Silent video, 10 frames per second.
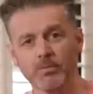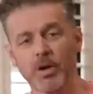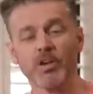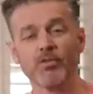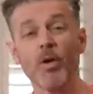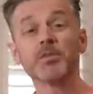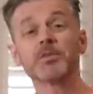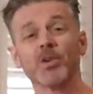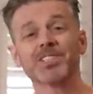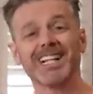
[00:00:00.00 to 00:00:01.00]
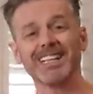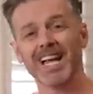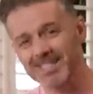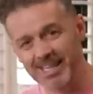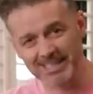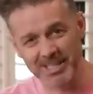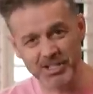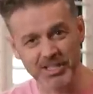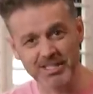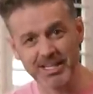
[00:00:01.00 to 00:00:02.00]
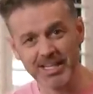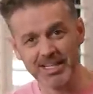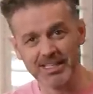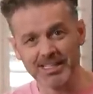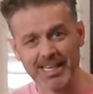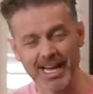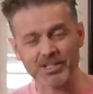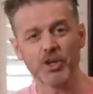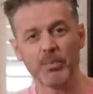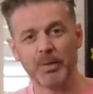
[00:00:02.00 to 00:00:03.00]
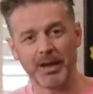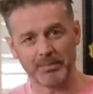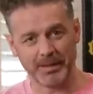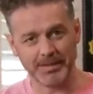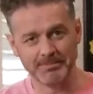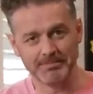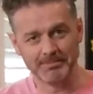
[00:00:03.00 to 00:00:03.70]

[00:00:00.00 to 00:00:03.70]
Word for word: One of Rome's most classic dishes, cacio pepe.